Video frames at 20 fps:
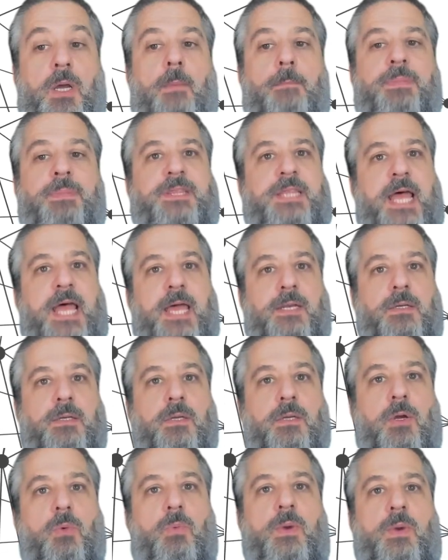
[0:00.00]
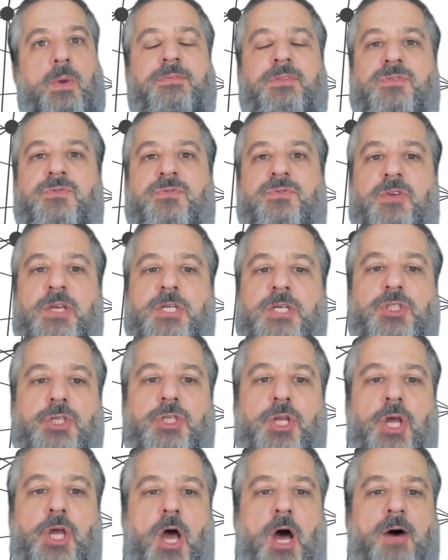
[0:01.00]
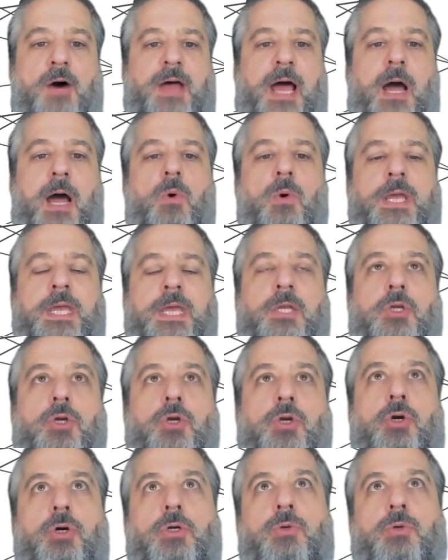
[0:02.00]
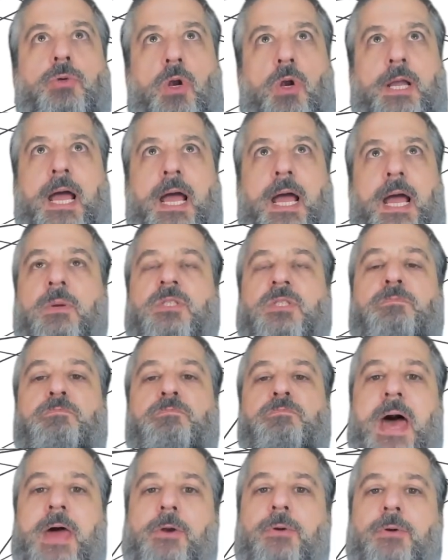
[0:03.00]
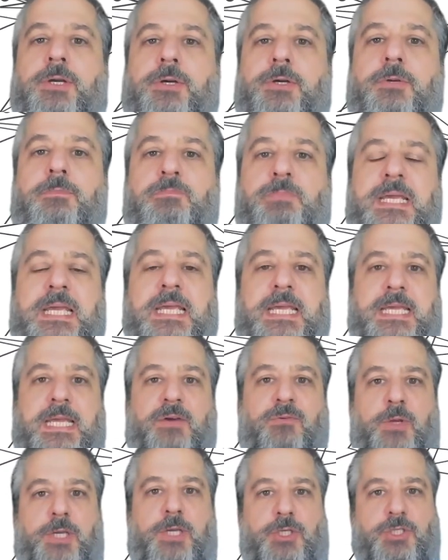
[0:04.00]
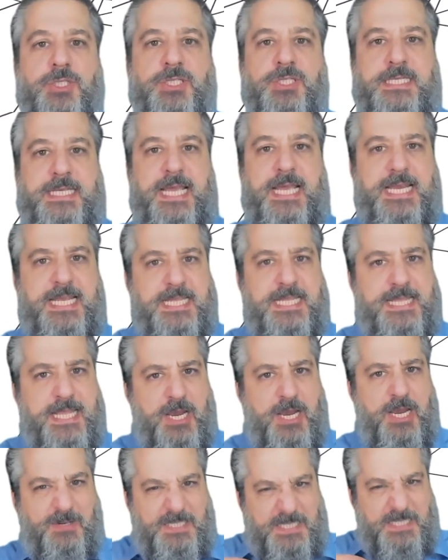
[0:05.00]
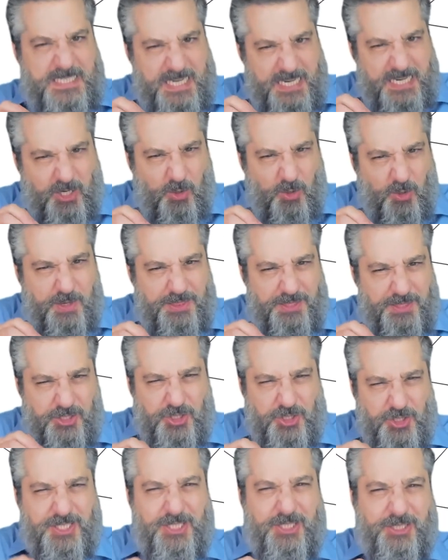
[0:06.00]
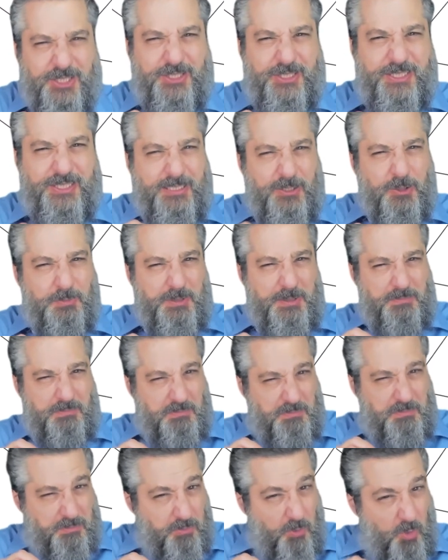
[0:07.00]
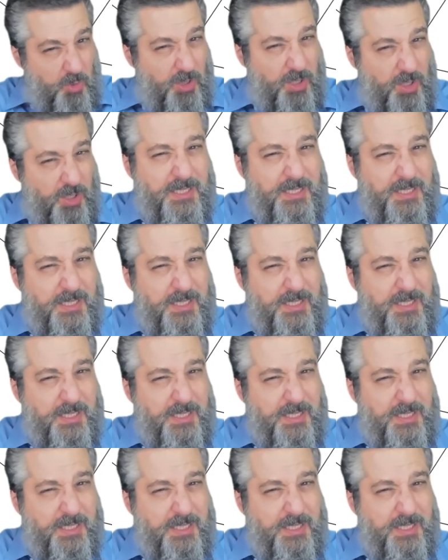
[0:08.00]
But then we have this vision of how it could work, how much better it could be if we could just get in there and tinker with it just a little bit more.